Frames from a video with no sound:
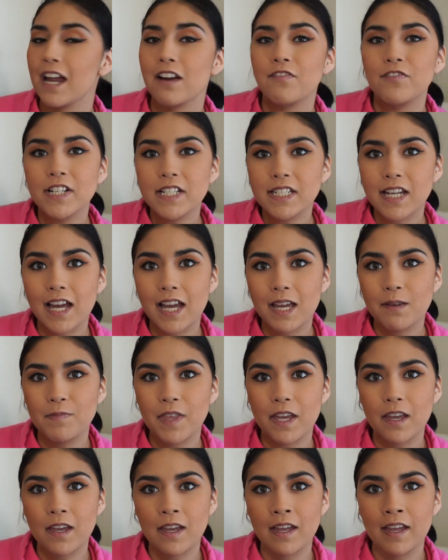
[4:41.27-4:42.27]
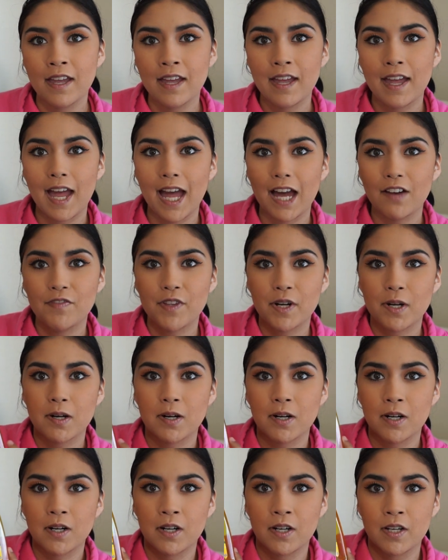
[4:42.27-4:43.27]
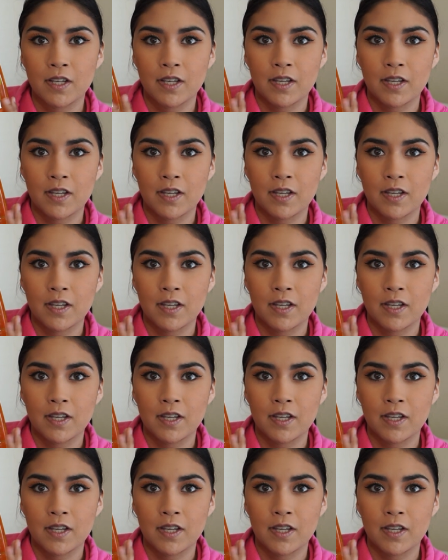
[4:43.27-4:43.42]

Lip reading: Every time they have their